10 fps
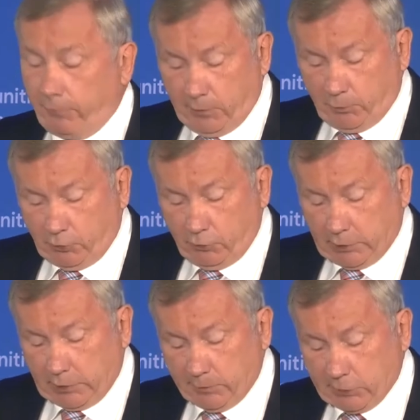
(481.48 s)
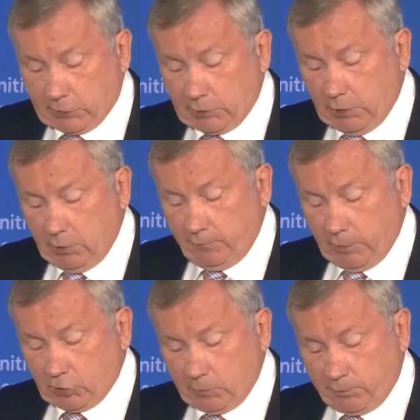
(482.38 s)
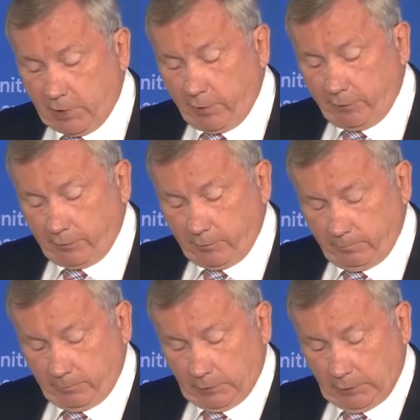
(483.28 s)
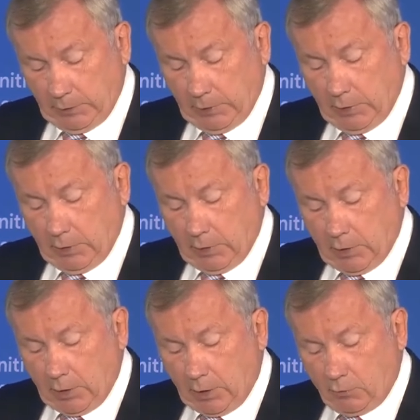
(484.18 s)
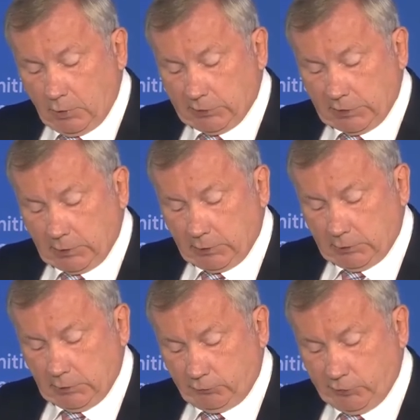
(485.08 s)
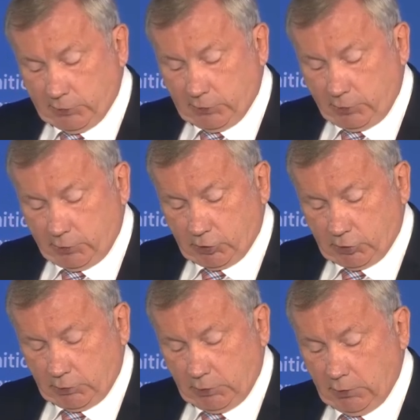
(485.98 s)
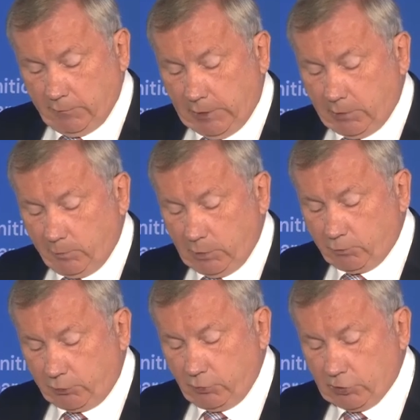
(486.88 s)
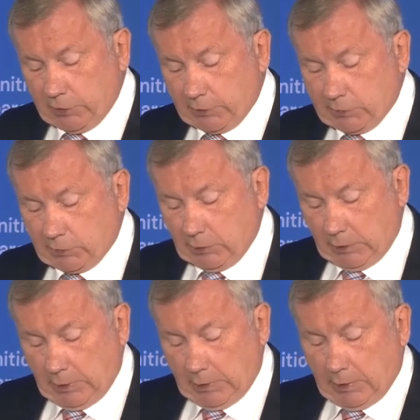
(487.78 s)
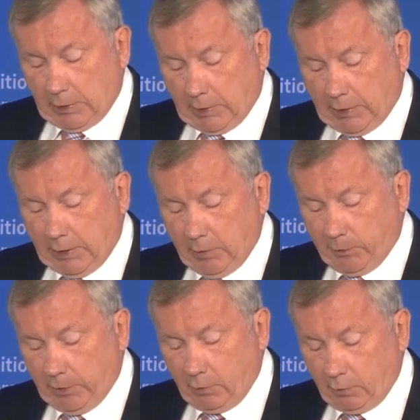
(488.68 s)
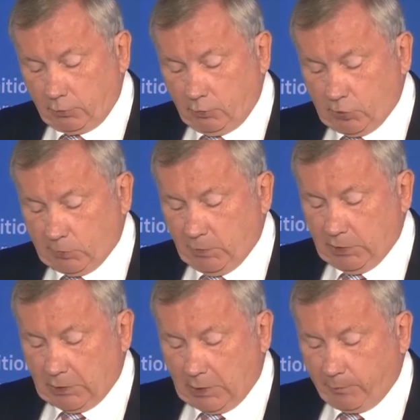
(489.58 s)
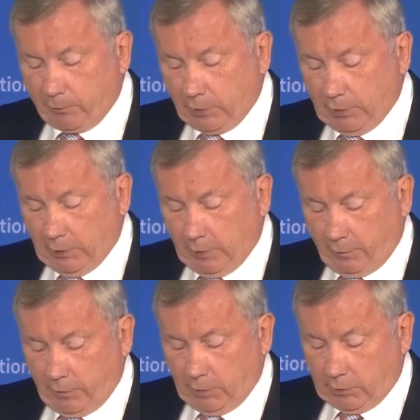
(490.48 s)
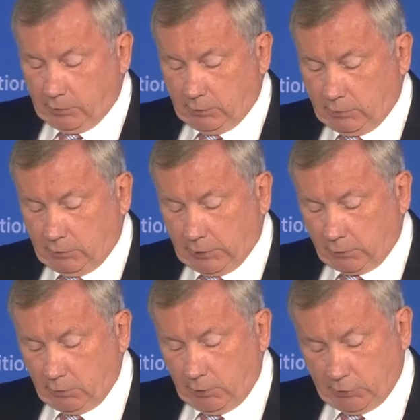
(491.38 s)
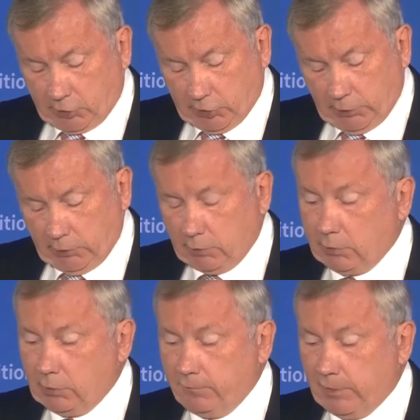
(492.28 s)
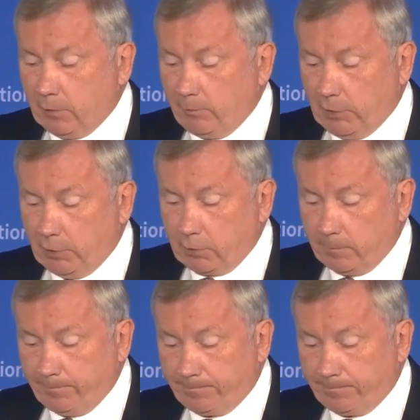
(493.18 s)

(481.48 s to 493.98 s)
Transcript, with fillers: of the program's innovation path. Our targeted research and development projects are helping to speed up the technology development.